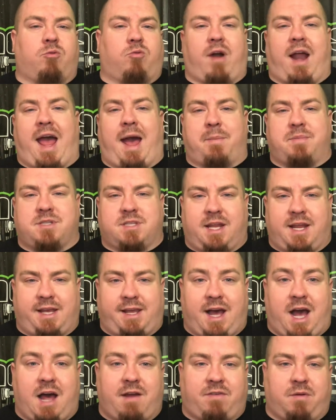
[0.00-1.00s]
wraps that I
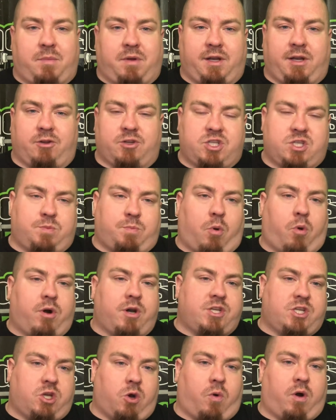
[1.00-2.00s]
got from a little
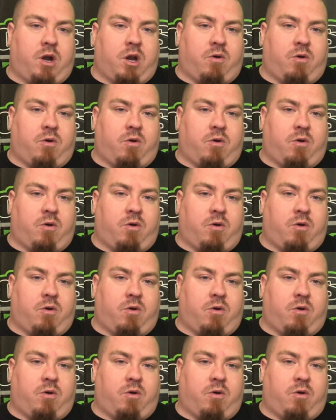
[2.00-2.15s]
sports store in